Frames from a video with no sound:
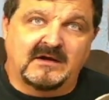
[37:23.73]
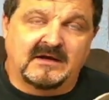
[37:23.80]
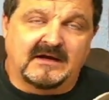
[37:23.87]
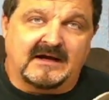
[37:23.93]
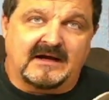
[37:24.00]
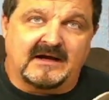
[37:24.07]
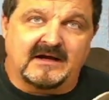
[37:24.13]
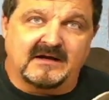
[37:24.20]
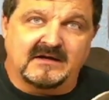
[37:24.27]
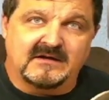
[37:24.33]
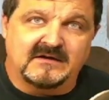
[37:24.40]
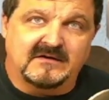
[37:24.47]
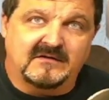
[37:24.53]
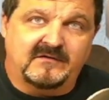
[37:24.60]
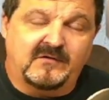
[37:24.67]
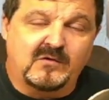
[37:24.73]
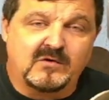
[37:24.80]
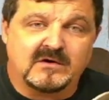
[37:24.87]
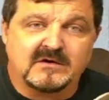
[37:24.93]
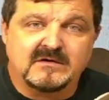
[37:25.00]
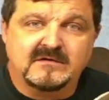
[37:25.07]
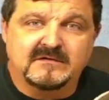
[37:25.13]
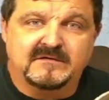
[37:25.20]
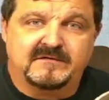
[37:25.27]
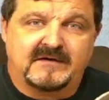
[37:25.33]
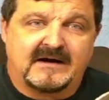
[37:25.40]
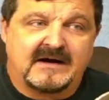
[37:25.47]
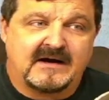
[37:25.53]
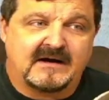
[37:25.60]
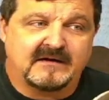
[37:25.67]
5,
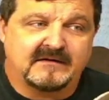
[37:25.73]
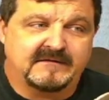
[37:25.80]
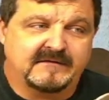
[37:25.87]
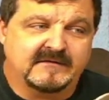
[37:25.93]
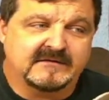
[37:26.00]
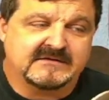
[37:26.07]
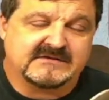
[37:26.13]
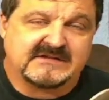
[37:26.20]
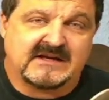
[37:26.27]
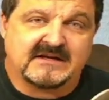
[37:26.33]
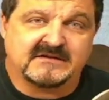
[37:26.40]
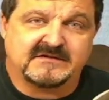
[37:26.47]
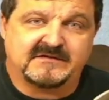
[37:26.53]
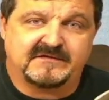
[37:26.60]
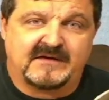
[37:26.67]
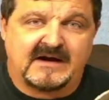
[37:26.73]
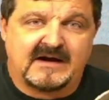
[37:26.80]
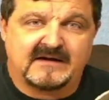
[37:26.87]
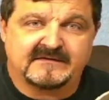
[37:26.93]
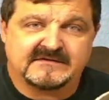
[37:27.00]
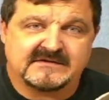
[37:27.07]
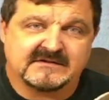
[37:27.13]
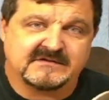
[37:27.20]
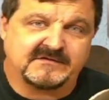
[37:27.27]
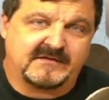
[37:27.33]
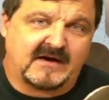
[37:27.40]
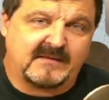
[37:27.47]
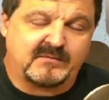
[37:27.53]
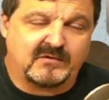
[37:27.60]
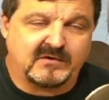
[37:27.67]
CS5,
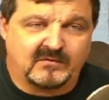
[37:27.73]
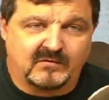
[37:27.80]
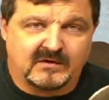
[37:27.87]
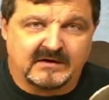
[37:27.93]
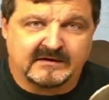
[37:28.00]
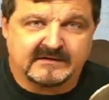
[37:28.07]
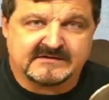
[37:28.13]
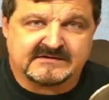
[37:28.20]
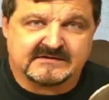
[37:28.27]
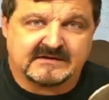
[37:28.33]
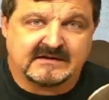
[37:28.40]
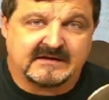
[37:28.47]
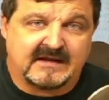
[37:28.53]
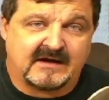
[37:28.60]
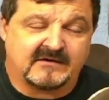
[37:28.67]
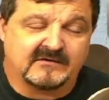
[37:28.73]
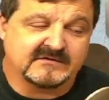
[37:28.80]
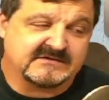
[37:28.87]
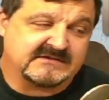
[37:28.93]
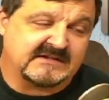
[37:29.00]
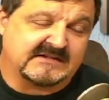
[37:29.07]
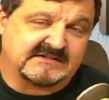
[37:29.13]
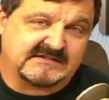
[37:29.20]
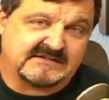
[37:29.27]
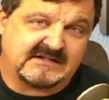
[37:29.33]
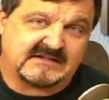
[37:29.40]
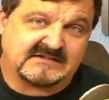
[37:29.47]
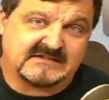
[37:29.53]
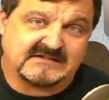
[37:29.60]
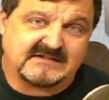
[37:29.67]
CS5.1, and now
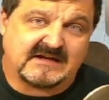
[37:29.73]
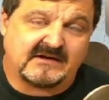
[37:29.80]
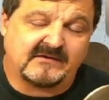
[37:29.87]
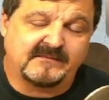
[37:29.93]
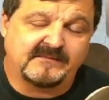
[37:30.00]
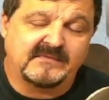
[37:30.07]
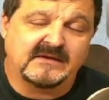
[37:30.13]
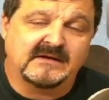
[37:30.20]
CS6 is out.